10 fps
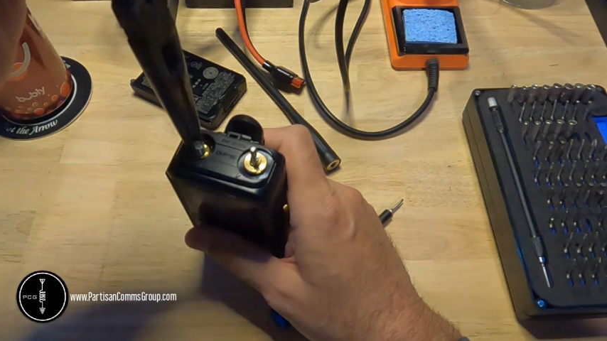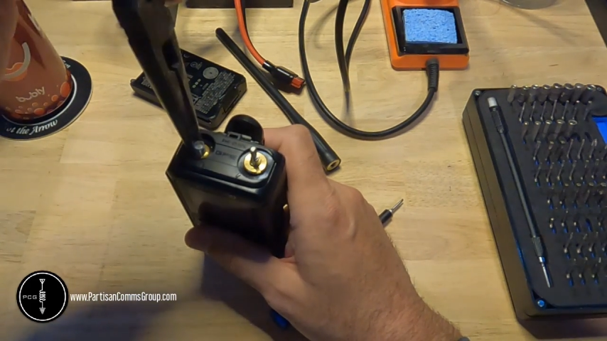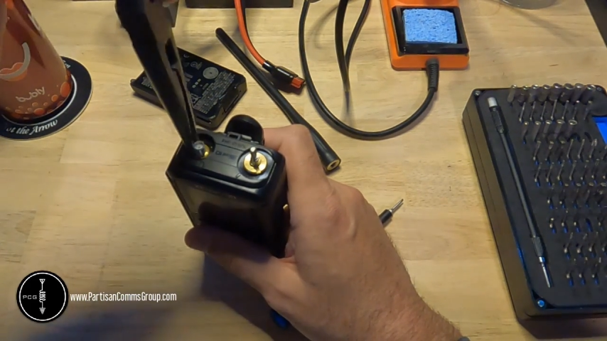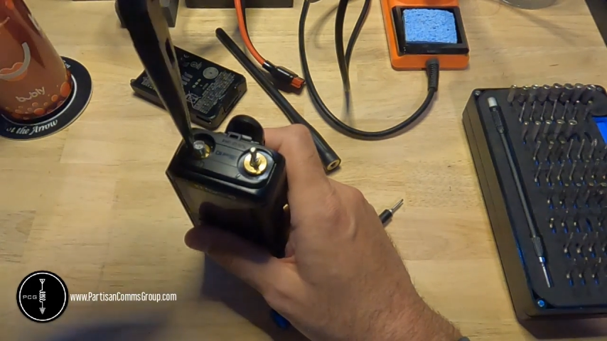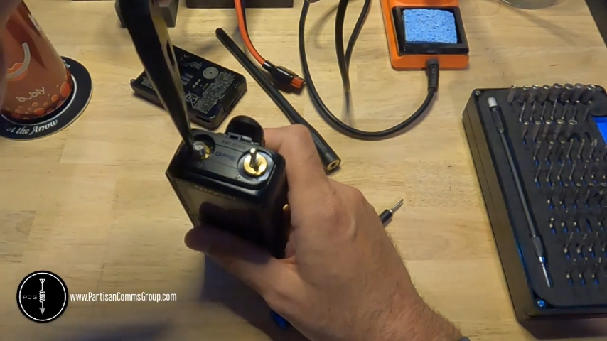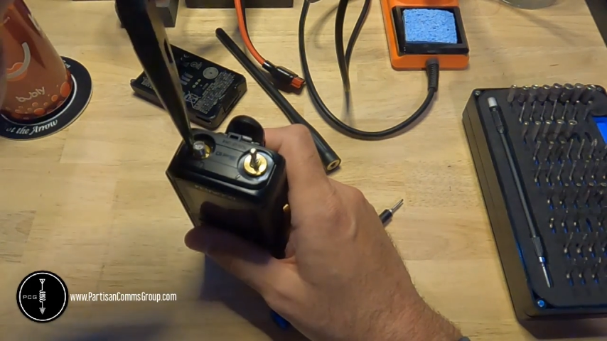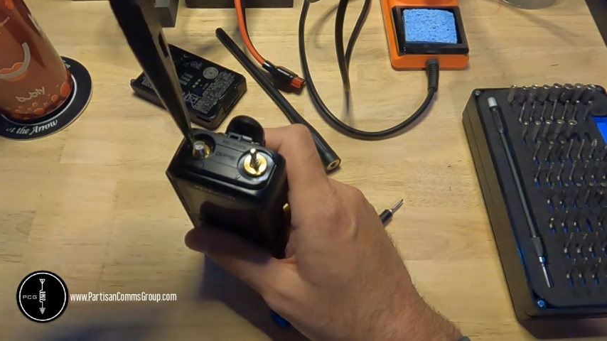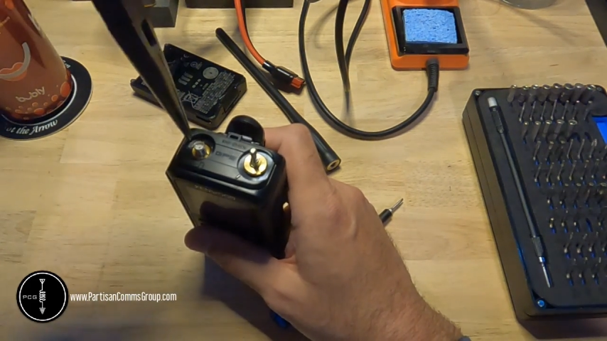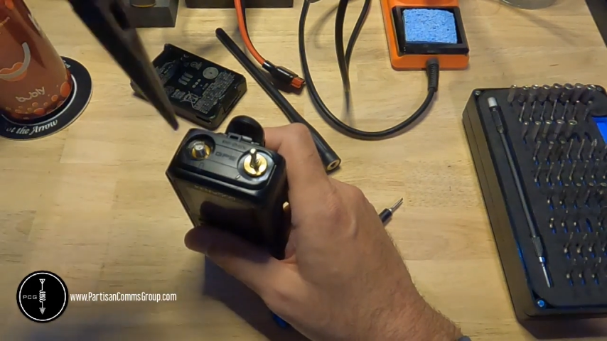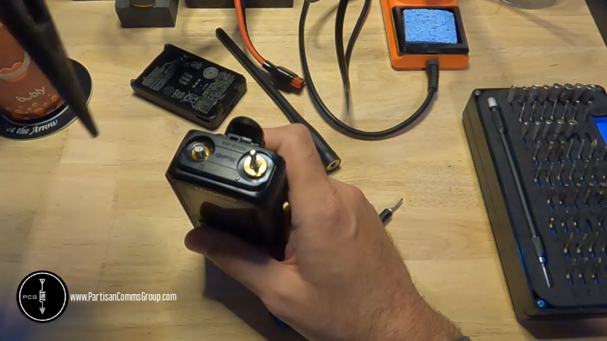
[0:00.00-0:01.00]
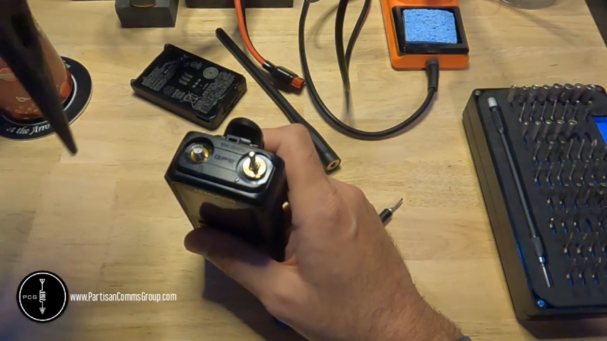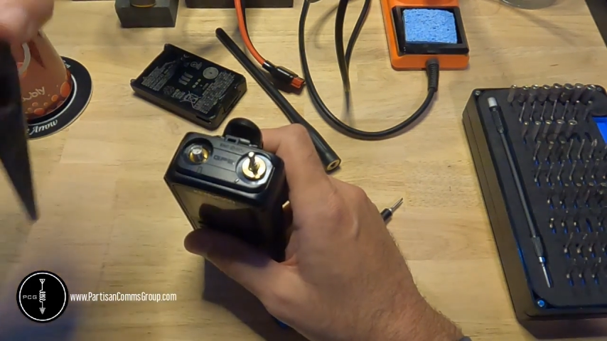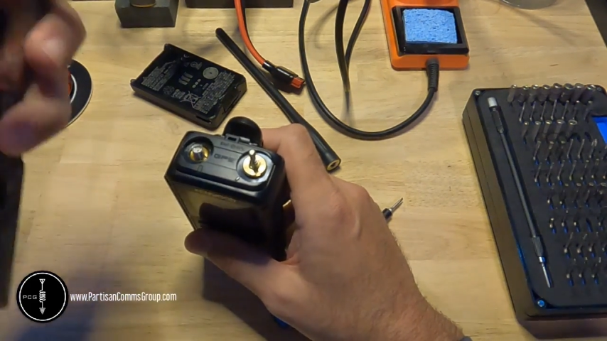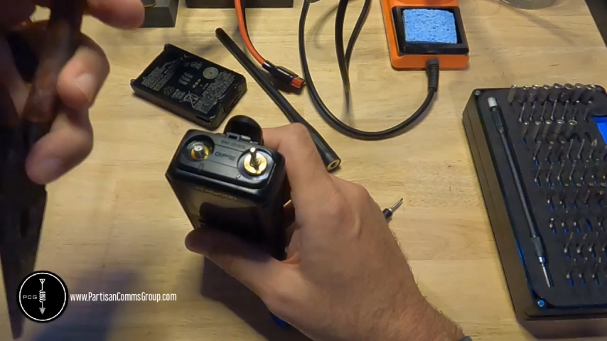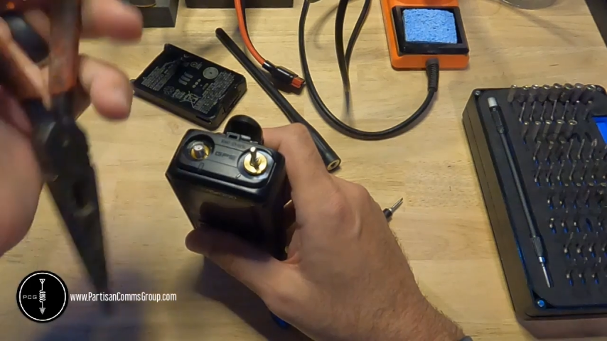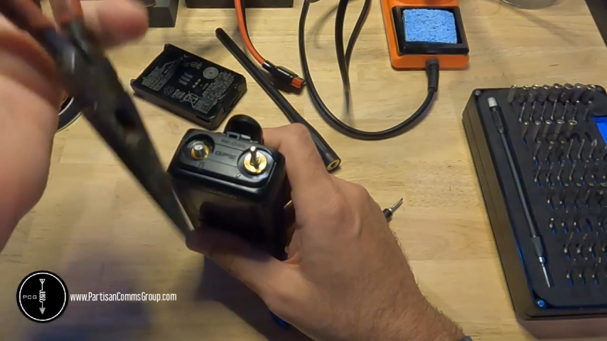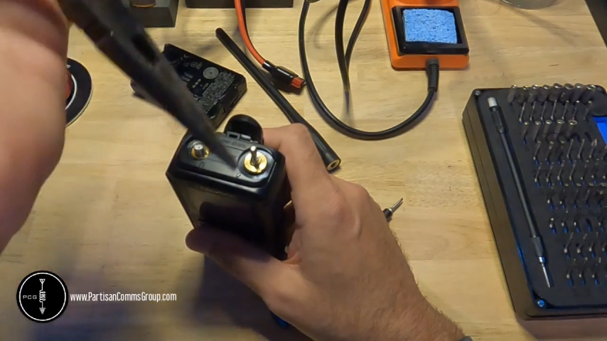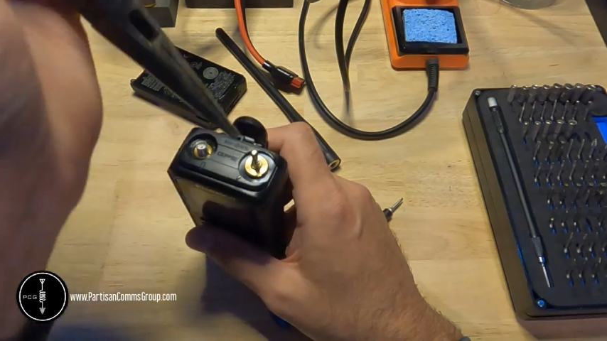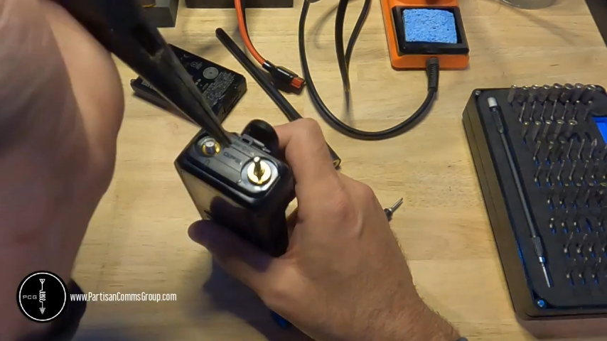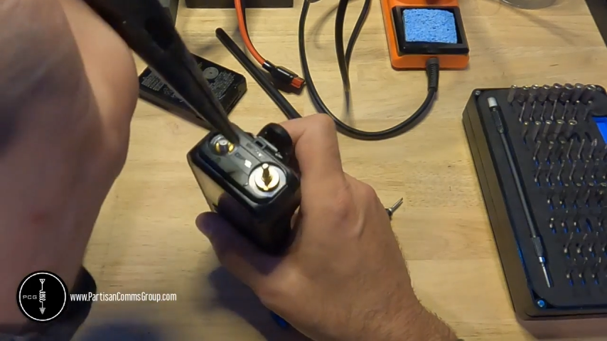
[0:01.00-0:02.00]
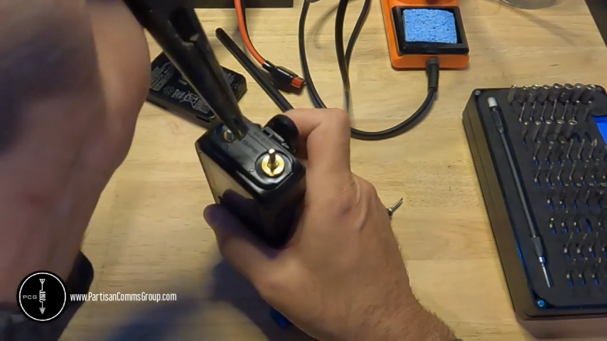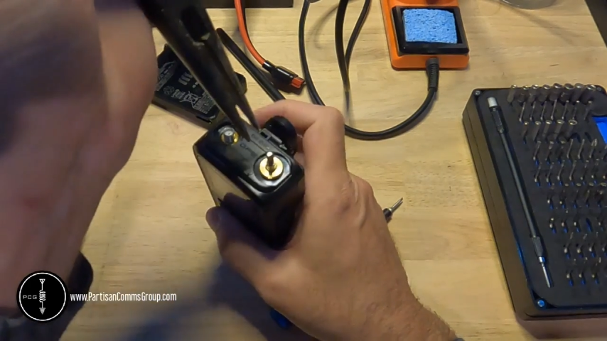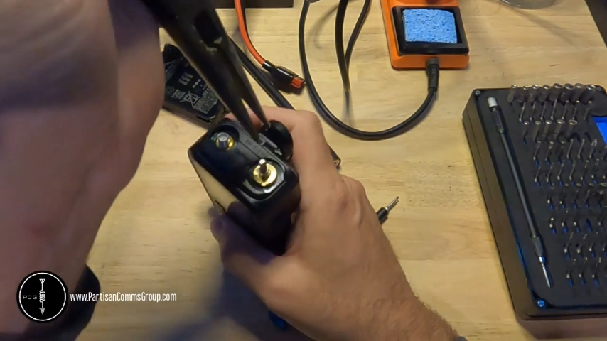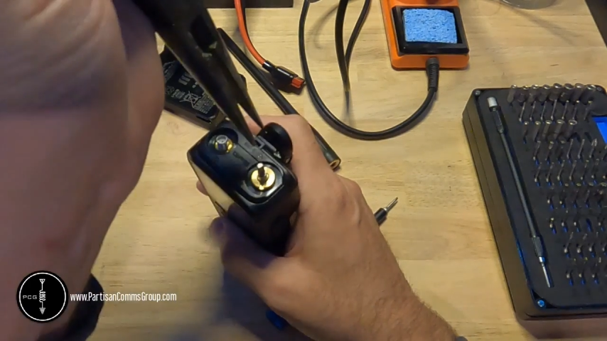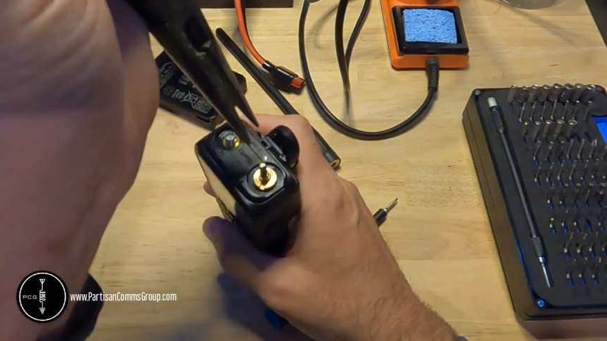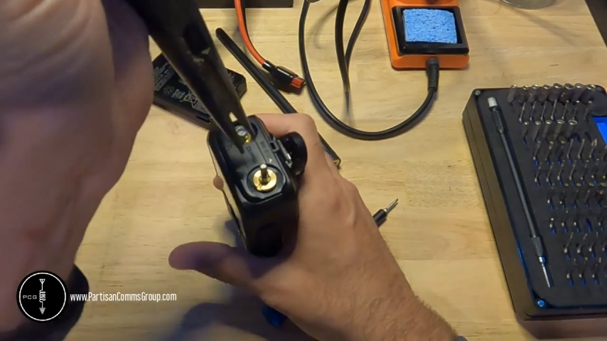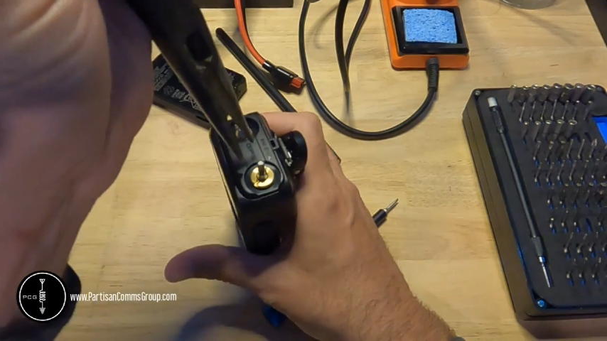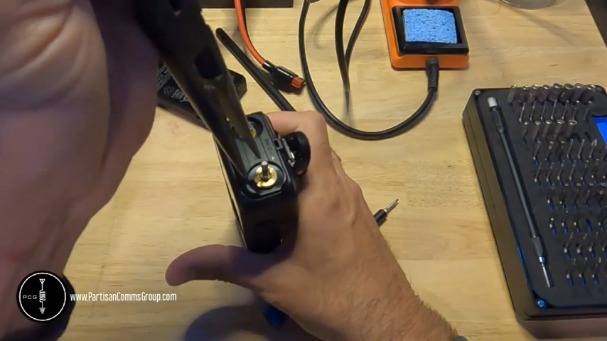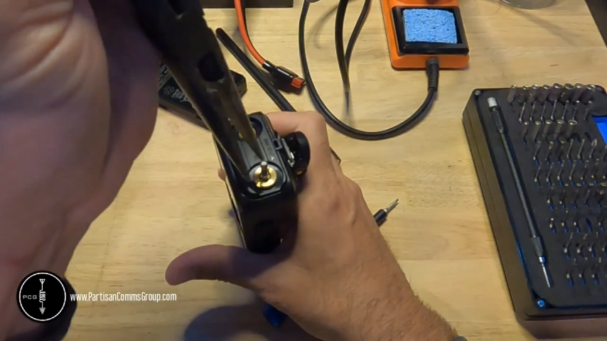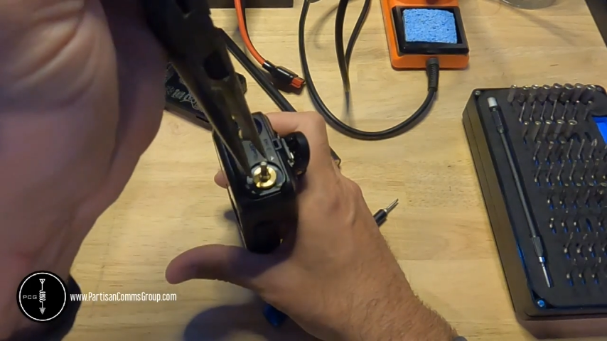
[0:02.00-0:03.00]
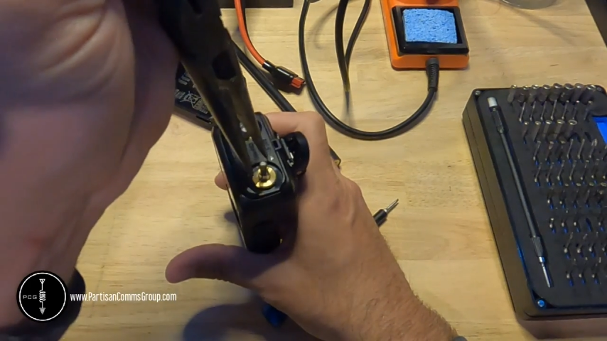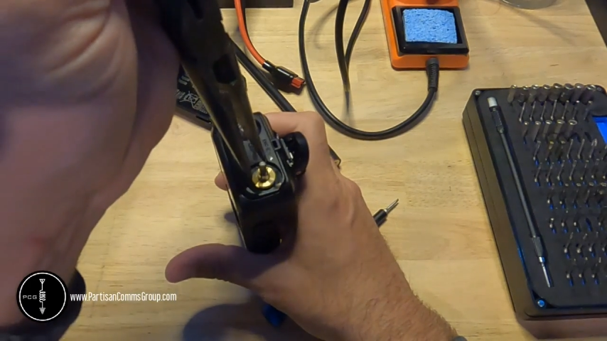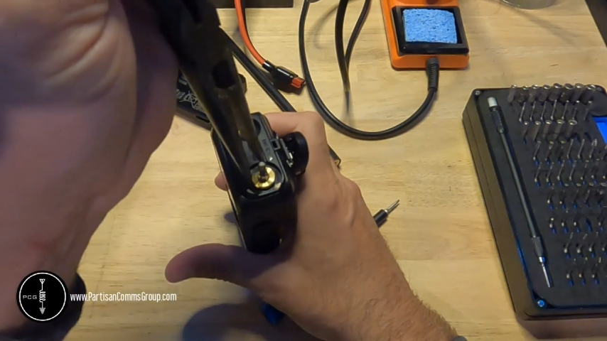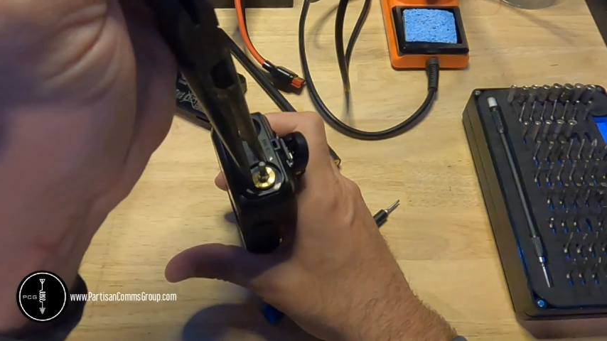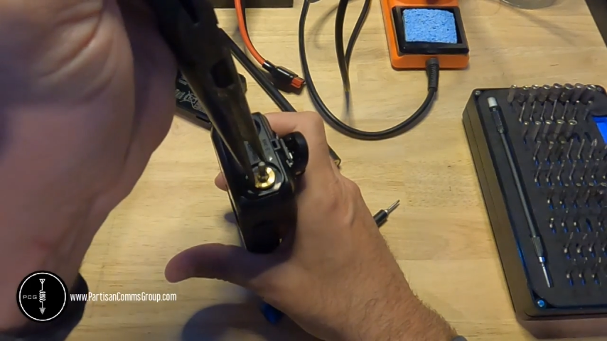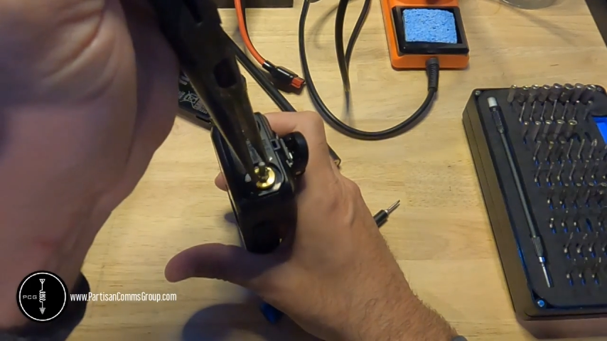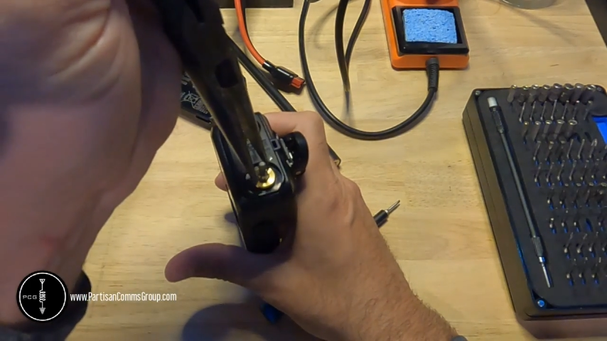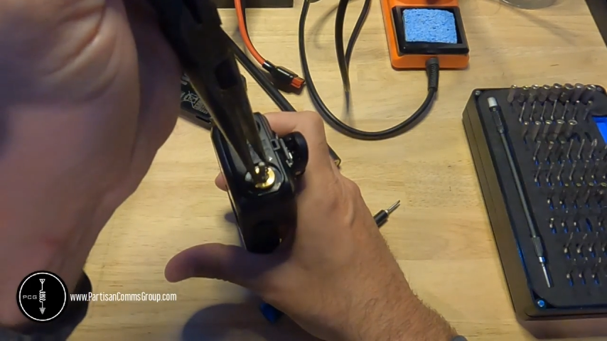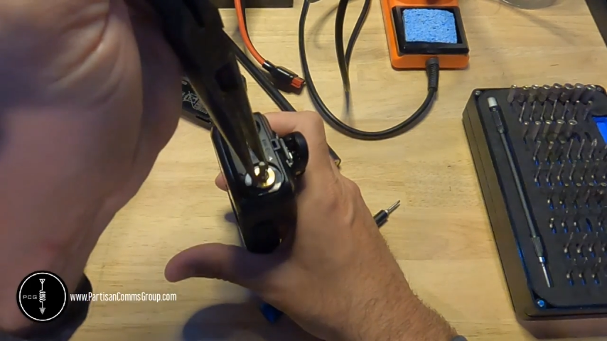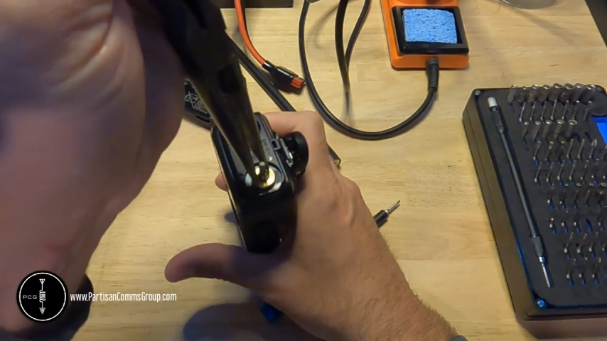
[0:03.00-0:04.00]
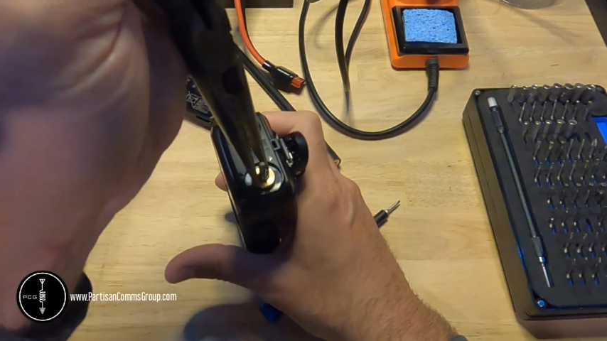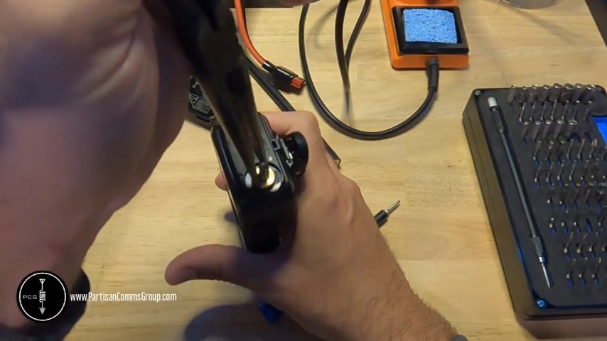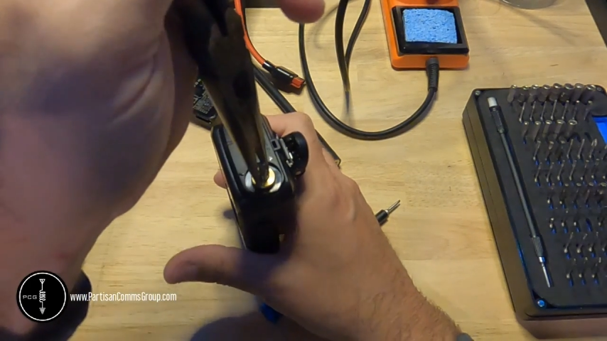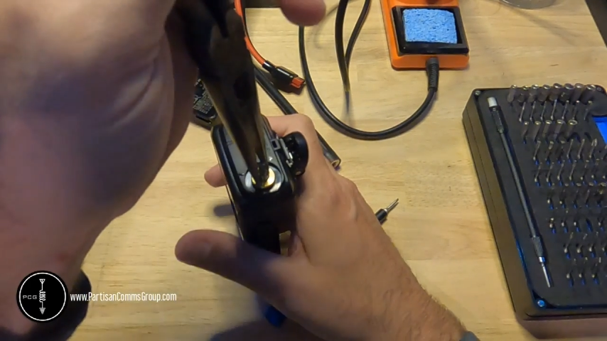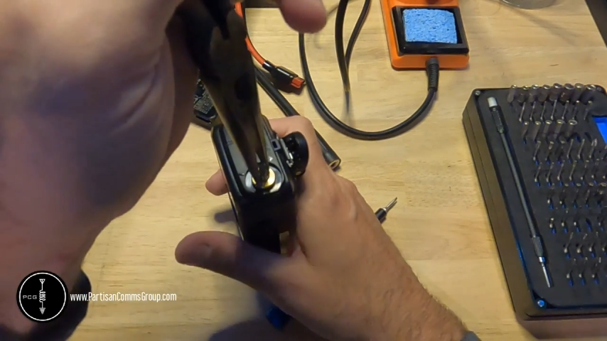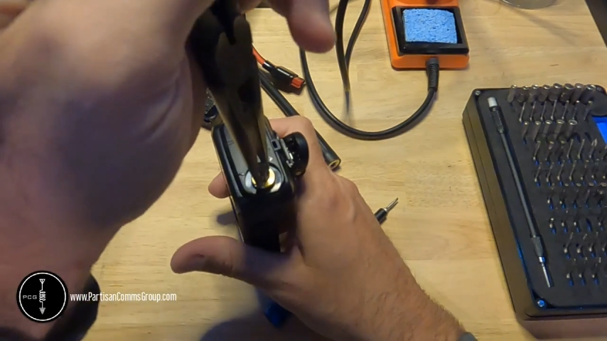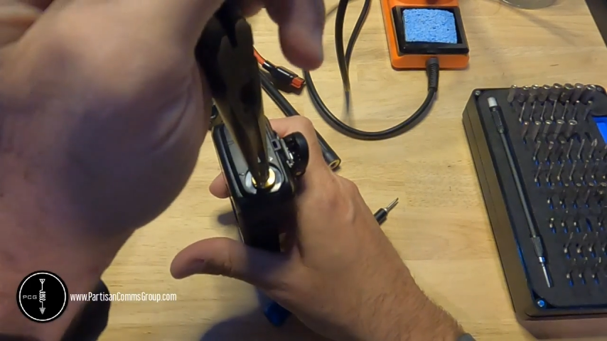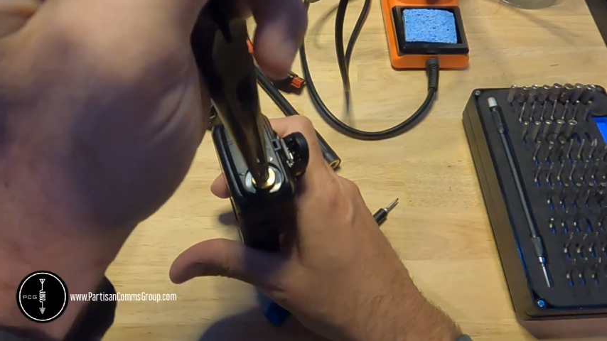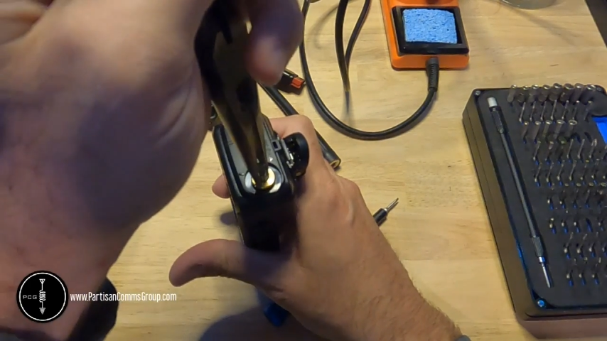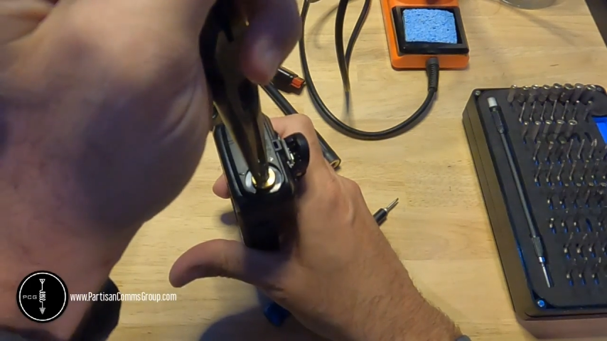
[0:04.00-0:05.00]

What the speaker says: No face is visible, so there are no lips to read.